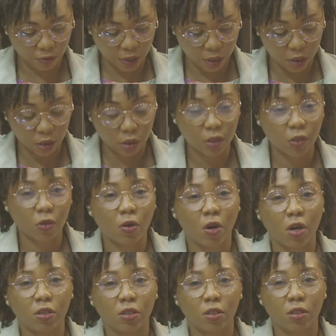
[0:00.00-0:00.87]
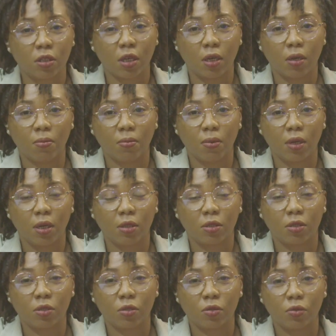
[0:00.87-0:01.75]
fingers crossed um,
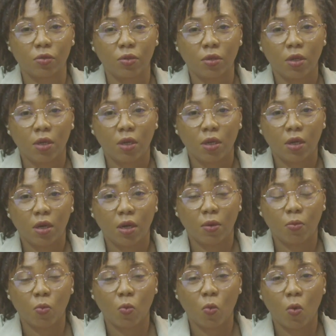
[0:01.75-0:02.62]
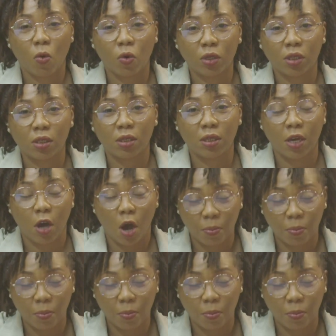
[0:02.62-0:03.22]
as to um, what the